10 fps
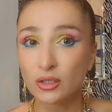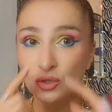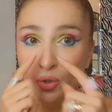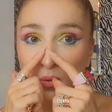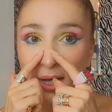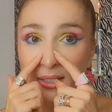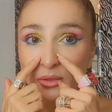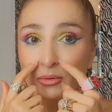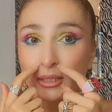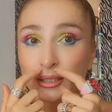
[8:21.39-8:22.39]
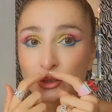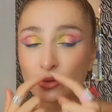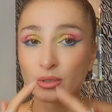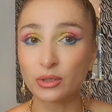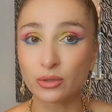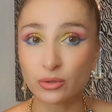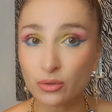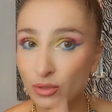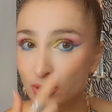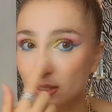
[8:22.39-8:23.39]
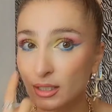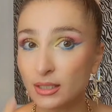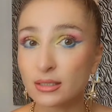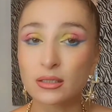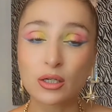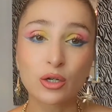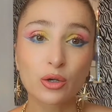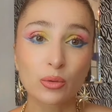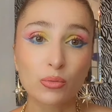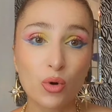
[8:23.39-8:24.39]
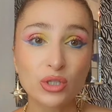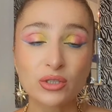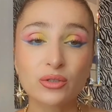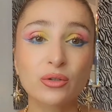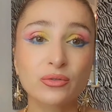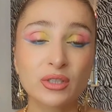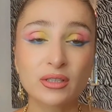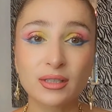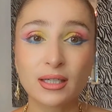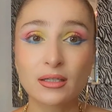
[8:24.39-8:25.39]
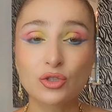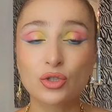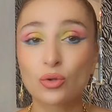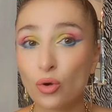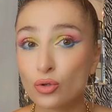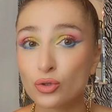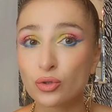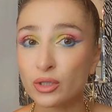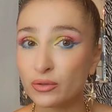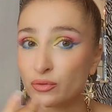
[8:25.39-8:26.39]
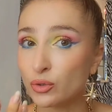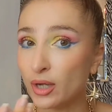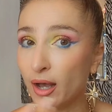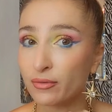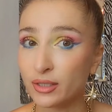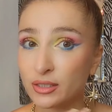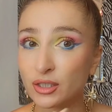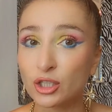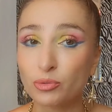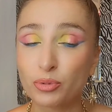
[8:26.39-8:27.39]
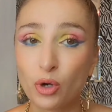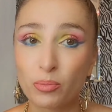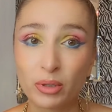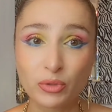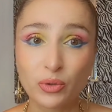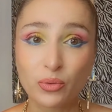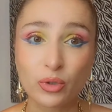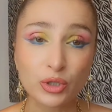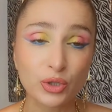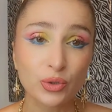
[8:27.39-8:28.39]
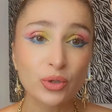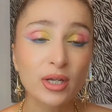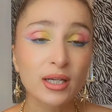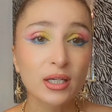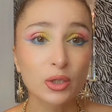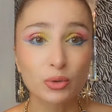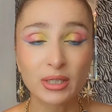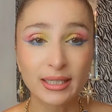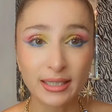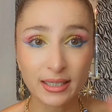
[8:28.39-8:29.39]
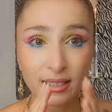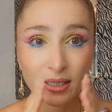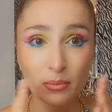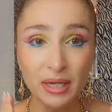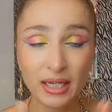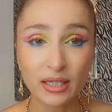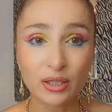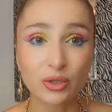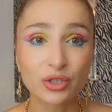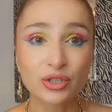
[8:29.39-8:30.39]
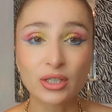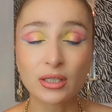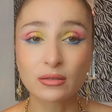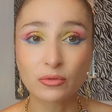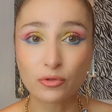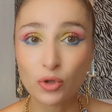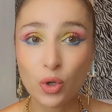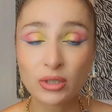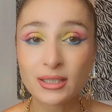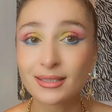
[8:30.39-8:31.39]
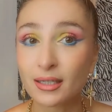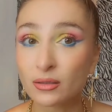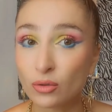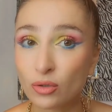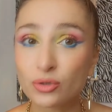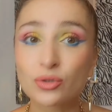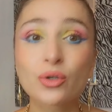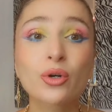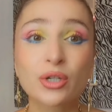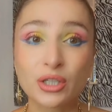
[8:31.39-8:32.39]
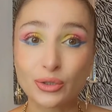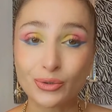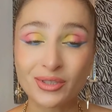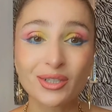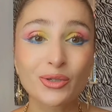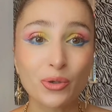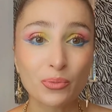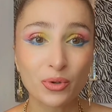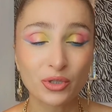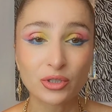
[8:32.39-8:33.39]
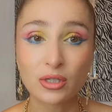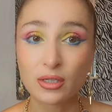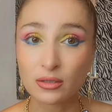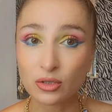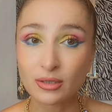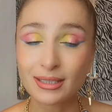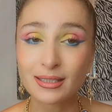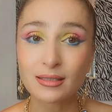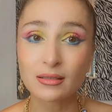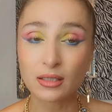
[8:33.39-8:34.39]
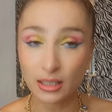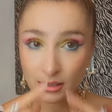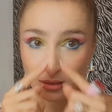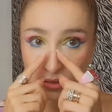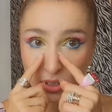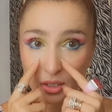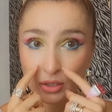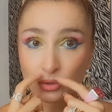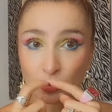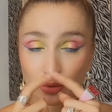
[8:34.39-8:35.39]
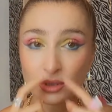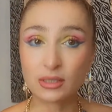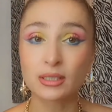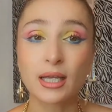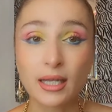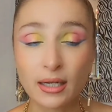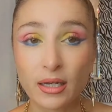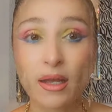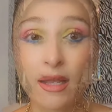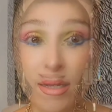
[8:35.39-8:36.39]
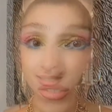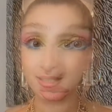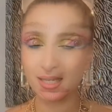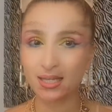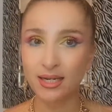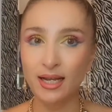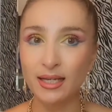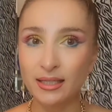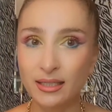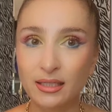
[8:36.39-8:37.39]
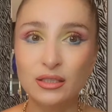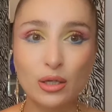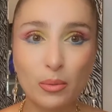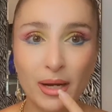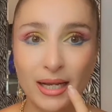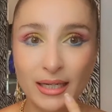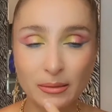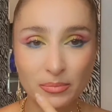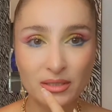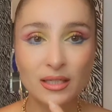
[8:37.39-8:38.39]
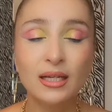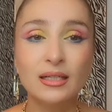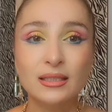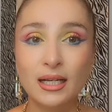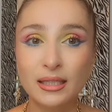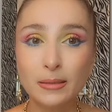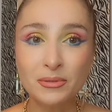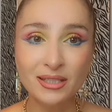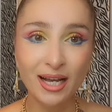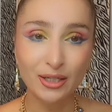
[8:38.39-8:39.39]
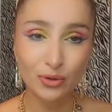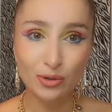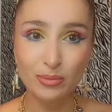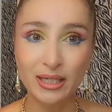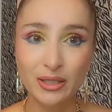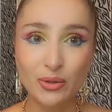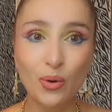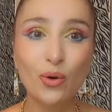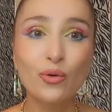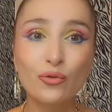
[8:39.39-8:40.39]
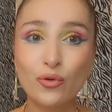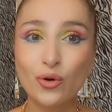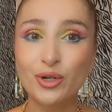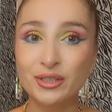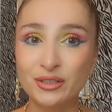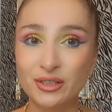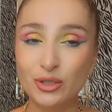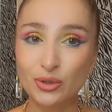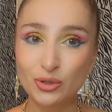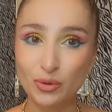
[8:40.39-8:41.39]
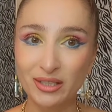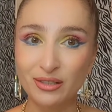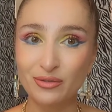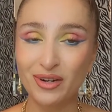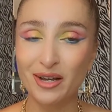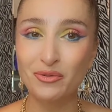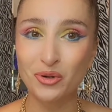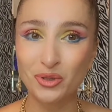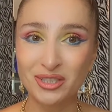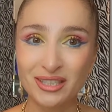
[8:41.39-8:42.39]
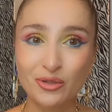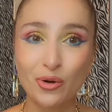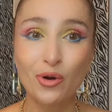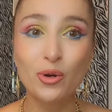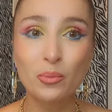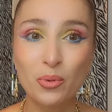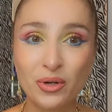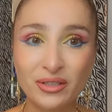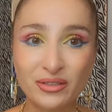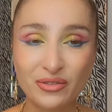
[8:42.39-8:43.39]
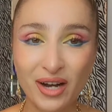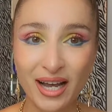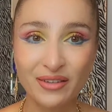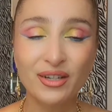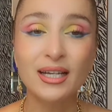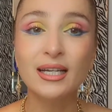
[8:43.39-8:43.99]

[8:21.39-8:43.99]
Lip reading: So while you're really doing your nose, it's most of the things. Also, if you have a skin problem, you want to really make your skin flawless and also reducing your pores. So this is the reason you do this area. The last area is my lips. The lips, I normally go for 0.25 or 0.5,